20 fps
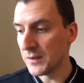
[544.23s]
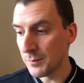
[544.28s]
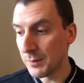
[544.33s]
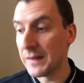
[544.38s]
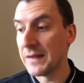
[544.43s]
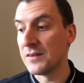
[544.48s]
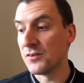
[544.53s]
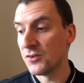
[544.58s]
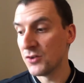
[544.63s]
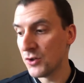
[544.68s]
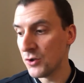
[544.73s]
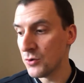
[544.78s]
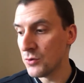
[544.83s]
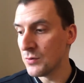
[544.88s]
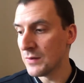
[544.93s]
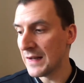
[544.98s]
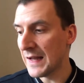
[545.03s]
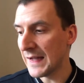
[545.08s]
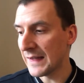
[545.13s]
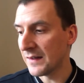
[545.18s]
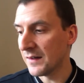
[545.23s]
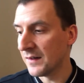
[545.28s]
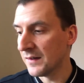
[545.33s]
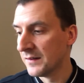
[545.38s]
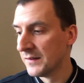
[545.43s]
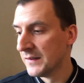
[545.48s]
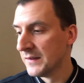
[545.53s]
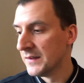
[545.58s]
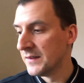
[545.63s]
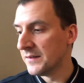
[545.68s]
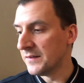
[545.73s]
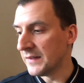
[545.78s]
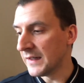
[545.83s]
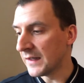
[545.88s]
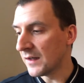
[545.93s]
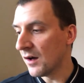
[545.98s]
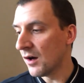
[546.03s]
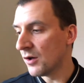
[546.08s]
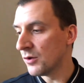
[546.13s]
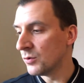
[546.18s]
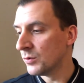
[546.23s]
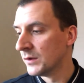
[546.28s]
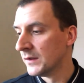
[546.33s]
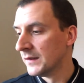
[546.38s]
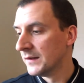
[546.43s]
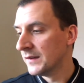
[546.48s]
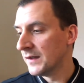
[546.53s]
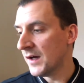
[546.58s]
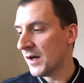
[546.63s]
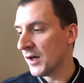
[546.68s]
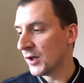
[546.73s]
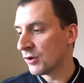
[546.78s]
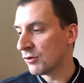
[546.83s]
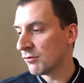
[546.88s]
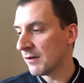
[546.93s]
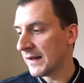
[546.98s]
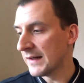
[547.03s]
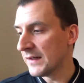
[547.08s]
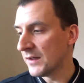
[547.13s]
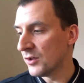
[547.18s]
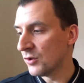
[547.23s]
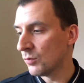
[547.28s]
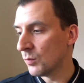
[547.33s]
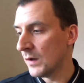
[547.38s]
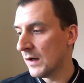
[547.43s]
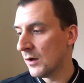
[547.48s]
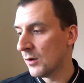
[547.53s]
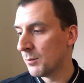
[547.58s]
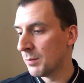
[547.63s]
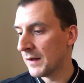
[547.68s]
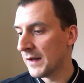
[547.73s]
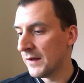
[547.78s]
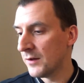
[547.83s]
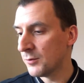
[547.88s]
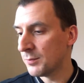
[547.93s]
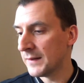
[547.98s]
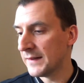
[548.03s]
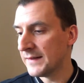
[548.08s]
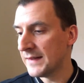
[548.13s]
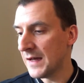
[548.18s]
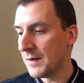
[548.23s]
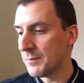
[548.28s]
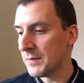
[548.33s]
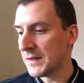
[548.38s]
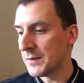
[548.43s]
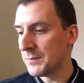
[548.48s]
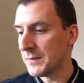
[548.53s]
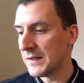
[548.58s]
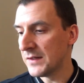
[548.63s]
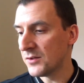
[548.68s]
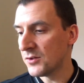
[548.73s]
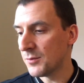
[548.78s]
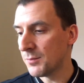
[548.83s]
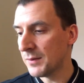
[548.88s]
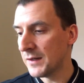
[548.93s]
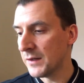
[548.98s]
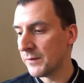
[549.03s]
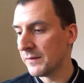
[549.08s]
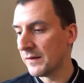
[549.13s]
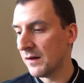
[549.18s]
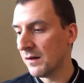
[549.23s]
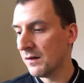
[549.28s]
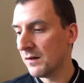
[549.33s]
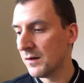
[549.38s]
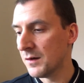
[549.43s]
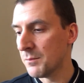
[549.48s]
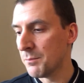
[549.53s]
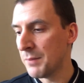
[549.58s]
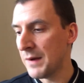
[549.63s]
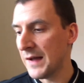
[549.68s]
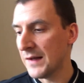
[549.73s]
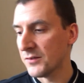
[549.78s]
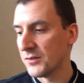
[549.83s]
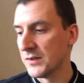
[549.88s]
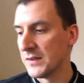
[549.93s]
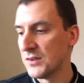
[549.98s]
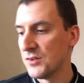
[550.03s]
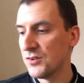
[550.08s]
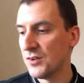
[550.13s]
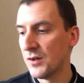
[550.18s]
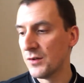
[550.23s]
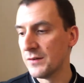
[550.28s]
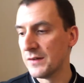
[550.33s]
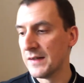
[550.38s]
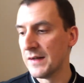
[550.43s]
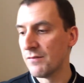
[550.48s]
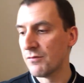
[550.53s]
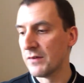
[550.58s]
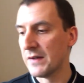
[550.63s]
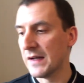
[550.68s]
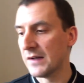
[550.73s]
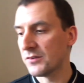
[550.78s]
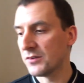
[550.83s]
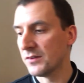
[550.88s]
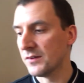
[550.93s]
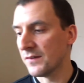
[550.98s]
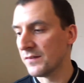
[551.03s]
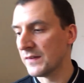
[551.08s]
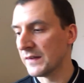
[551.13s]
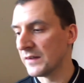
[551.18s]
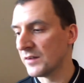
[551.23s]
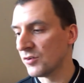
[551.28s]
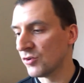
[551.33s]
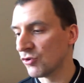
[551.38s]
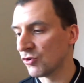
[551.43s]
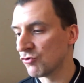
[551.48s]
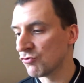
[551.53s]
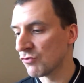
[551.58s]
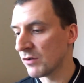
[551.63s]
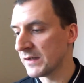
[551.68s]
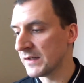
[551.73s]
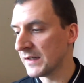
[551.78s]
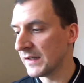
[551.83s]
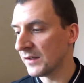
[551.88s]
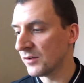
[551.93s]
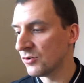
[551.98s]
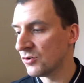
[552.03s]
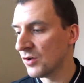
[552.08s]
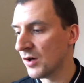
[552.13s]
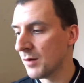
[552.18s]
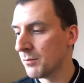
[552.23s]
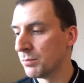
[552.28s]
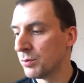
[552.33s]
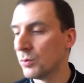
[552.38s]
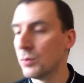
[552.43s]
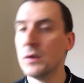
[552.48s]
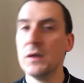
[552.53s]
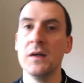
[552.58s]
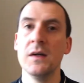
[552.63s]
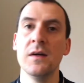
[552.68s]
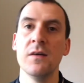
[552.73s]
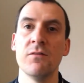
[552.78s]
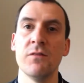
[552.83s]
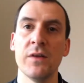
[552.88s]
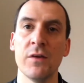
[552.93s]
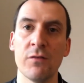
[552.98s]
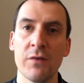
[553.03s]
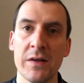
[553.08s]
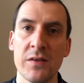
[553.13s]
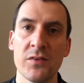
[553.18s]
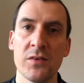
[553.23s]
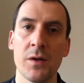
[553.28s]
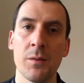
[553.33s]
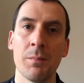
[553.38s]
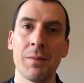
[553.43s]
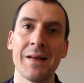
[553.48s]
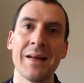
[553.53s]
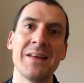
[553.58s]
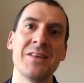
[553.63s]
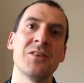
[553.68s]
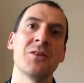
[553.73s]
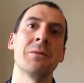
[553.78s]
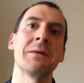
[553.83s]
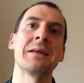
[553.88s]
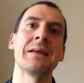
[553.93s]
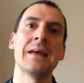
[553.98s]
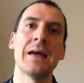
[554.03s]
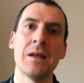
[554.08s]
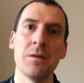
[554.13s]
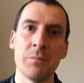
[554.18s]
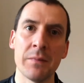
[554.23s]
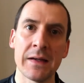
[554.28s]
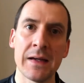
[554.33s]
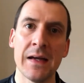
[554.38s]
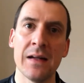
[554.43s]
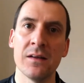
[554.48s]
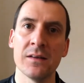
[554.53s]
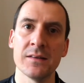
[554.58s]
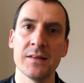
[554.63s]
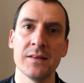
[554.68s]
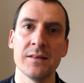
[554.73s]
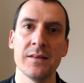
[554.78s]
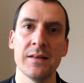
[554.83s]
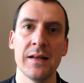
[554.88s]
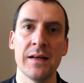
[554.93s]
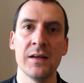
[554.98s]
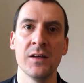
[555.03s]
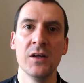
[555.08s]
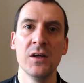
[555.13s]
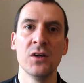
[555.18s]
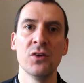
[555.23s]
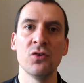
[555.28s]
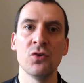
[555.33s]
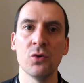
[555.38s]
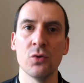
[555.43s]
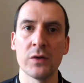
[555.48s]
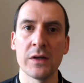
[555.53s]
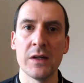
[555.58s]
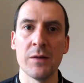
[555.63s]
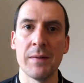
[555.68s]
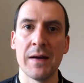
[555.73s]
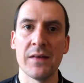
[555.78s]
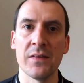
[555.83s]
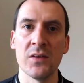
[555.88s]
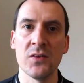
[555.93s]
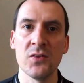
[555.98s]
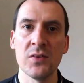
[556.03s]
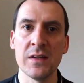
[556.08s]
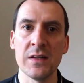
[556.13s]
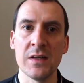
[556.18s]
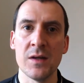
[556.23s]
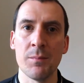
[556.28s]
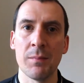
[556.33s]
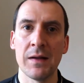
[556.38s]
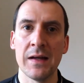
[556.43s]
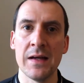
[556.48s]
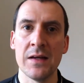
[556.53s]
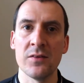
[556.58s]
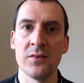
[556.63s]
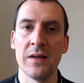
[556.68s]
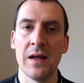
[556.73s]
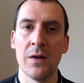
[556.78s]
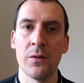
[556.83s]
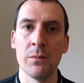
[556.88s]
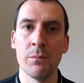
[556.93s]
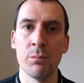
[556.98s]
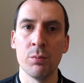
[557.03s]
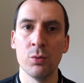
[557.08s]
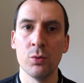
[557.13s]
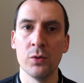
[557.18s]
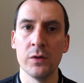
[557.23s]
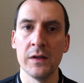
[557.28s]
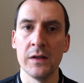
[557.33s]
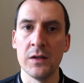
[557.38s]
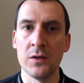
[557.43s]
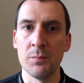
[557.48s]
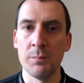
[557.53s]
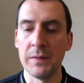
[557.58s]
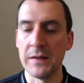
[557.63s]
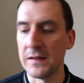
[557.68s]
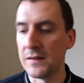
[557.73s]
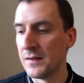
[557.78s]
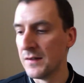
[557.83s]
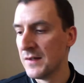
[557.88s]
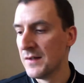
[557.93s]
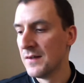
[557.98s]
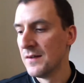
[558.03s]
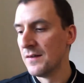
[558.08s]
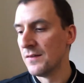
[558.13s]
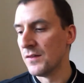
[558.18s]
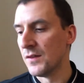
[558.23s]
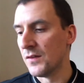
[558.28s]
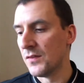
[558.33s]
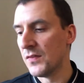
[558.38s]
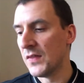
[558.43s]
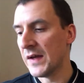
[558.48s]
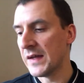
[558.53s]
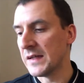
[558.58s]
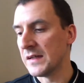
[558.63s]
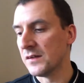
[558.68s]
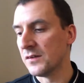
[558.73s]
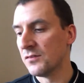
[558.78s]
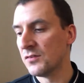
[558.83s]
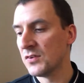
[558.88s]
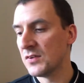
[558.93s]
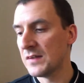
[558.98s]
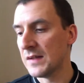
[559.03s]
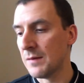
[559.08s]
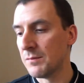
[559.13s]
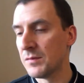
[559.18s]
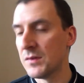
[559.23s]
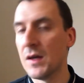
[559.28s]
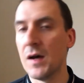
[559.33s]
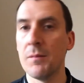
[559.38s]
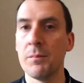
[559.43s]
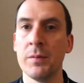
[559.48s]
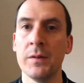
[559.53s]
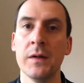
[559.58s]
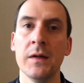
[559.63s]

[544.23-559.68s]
players too, Laka, Nico, Granit as well. Players played that many minutes to play with the heart and passion he showed in every action. I think it's a great example for the rest of the players. So again, Mikel Arteta there talking about the senior players and how important it has been that they have stepped up